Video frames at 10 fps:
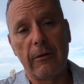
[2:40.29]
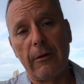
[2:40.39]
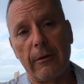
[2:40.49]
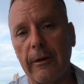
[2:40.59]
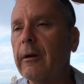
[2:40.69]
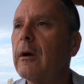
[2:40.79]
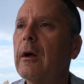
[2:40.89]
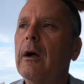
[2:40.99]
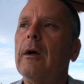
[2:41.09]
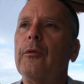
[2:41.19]
clearly.
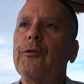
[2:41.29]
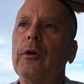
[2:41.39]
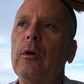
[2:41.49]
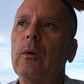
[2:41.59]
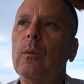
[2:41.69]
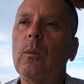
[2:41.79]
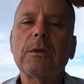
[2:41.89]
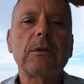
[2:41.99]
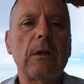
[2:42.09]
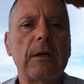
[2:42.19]
So,
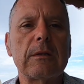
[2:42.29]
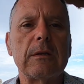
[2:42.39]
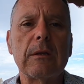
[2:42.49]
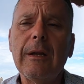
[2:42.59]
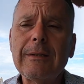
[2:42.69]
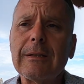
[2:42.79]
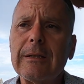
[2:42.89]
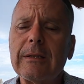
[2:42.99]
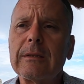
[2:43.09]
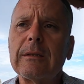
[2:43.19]
what's the lesson? The lesson
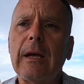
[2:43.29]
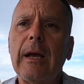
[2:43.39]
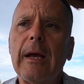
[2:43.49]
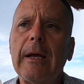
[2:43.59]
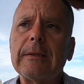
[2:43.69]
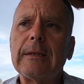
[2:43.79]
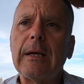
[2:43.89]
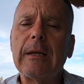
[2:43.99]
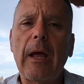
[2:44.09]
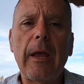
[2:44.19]
is, is
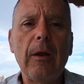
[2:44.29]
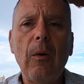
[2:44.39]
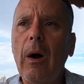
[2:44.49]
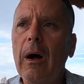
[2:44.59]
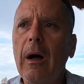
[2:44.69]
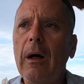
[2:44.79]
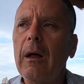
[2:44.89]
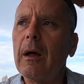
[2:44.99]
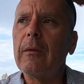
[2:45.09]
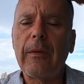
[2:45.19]
that, you know,
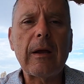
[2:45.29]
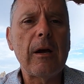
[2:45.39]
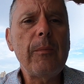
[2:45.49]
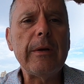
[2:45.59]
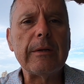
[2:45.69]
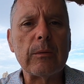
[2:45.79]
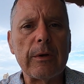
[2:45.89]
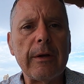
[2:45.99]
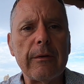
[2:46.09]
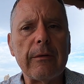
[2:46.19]
that company did
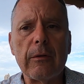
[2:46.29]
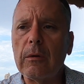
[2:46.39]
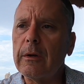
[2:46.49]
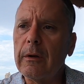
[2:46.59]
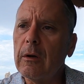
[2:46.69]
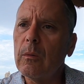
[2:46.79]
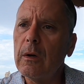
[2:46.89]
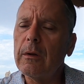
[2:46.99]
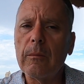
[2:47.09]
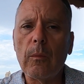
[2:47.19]
what it needed to do, and you know
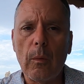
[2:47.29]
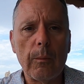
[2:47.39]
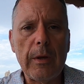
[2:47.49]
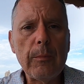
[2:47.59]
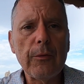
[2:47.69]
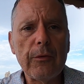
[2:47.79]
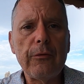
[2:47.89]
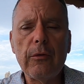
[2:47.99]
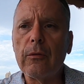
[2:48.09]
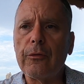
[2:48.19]
what? People do
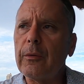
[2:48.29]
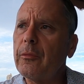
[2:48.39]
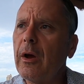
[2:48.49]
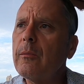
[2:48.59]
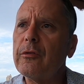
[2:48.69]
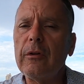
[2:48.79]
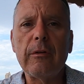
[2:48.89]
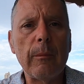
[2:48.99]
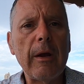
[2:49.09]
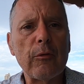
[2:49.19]
too. Sometimes you need
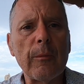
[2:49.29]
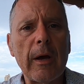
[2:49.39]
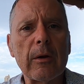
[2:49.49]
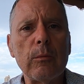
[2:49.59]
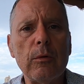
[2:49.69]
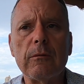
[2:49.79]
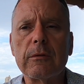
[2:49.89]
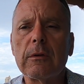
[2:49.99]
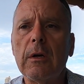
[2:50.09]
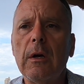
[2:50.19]
to make dramatic
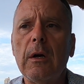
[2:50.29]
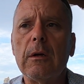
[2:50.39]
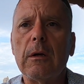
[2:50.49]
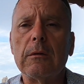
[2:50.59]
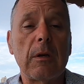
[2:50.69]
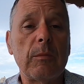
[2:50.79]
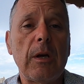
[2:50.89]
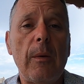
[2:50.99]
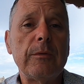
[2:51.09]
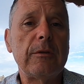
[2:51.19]
moves.
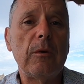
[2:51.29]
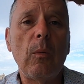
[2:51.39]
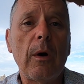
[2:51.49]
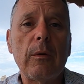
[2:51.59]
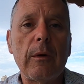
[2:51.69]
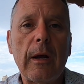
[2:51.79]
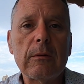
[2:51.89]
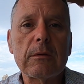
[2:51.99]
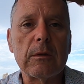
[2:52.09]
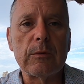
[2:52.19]
Sometimes you don't want to
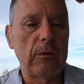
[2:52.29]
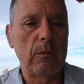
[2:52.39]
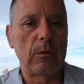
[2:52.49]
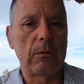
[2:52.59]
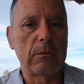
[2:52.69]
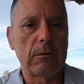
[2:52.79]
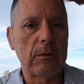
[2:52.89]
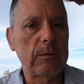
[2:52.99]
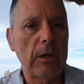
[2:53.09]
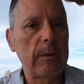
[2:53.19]
announce them to the world.
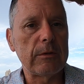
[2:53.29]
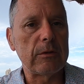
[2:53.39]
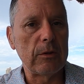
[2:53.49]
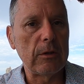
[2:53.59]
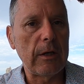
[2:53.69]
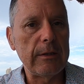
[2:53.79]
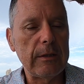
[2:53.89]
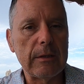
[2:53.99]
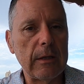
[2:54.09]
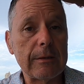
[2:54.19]
Sometimes it's a good
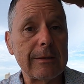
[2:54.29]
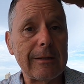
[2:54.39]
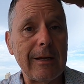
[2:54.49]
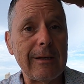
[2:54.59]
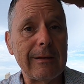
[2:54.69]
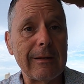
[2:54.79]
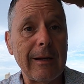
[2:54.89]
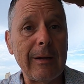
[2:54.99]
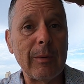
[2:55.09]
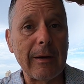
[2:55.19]
idea not to say anything to
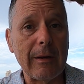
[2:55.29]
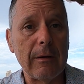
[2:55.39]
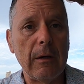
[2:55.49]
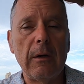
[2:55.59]
anybody